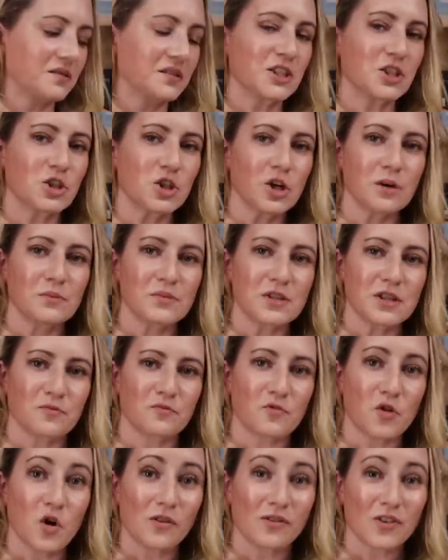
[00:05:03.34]
In terms
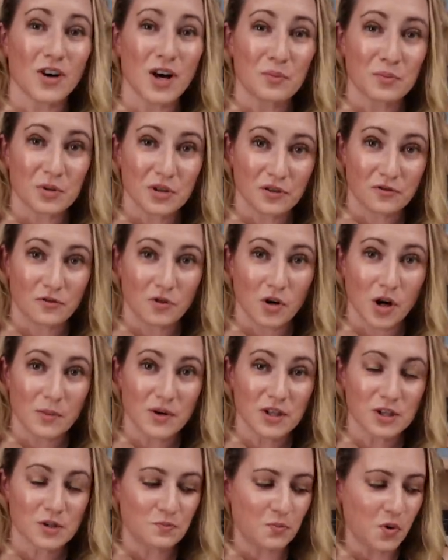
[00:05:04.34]
of overall
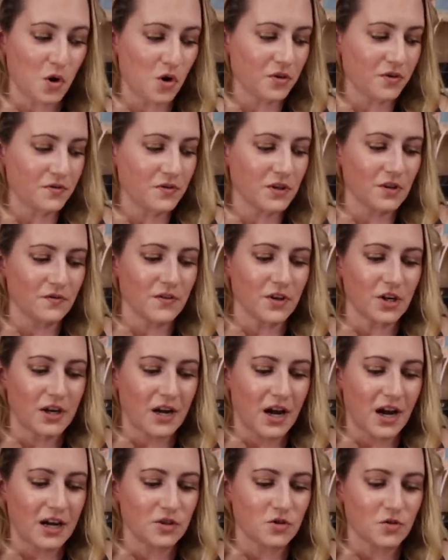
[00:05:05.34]
performance, both feel
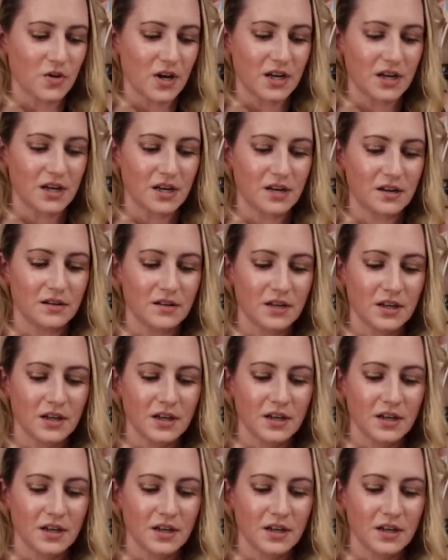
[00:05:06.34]
very hydrating.